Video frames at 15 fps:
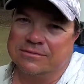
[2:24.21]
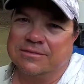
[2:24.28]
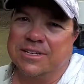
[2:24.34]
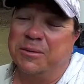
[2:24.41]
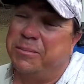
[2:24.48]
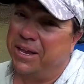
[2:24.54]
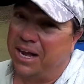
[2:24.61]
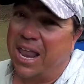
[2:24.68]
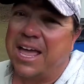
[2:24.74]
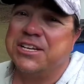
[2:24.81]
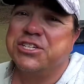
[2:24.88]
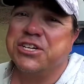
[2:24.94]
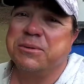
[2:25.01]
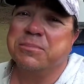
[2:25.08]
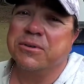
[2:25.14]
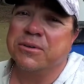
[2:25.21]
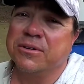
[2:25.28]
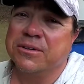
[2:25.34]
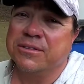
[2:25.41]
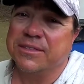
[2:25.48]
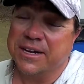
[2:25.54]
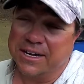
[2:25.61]
It'll be a lot cheaper
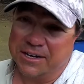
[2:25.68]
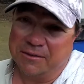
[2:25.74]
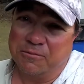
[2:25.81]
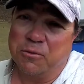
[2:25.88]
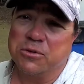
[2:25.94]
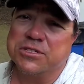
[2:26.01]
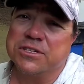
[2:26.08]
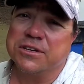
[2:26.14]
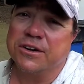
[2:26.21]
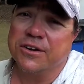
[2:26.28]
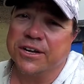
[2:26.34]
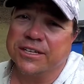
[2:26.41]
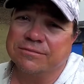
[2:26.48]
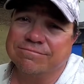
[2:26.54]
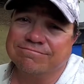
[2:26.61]
than a divorce attorney.